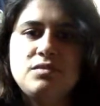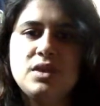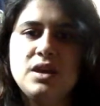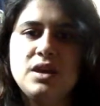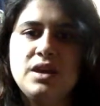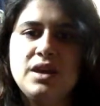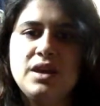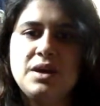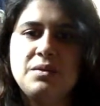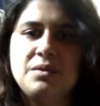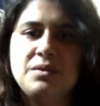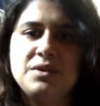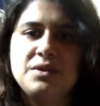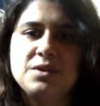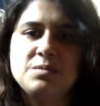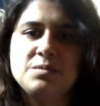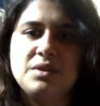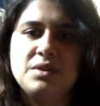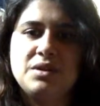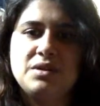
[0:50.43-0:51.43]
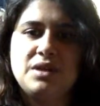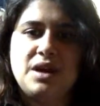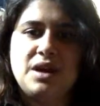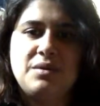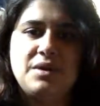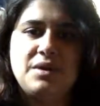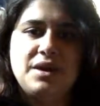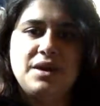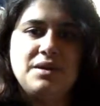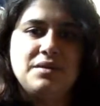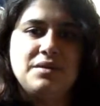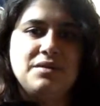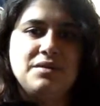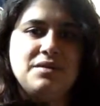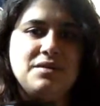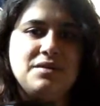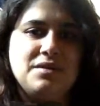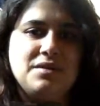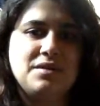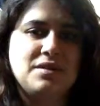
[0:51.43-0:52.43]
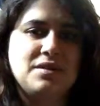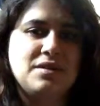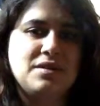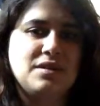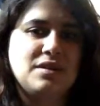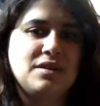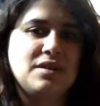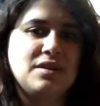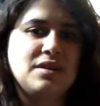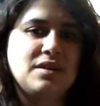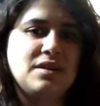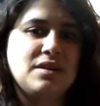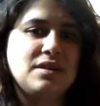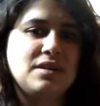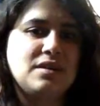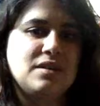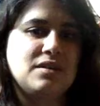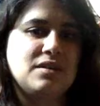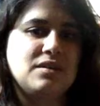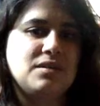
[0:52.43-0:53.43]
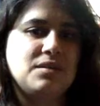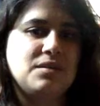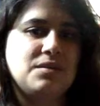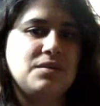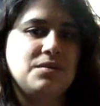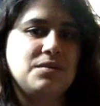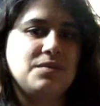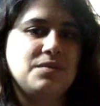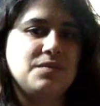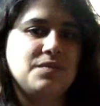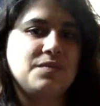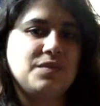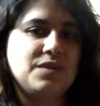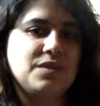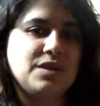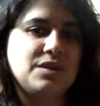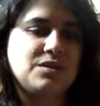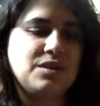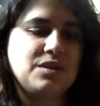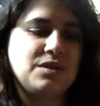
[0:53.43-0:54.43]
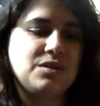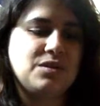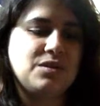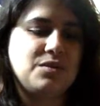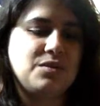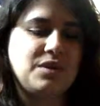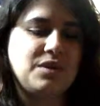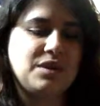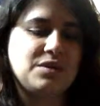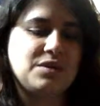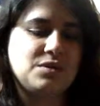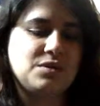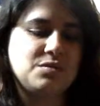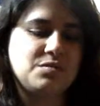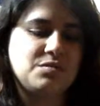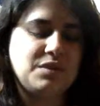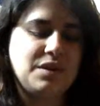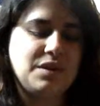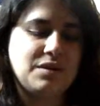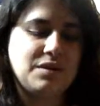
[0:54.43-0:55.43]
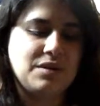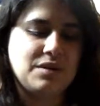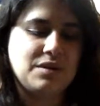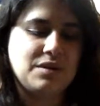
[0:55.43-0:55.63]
Yeah, it works better that way. So it's like the way it's to be.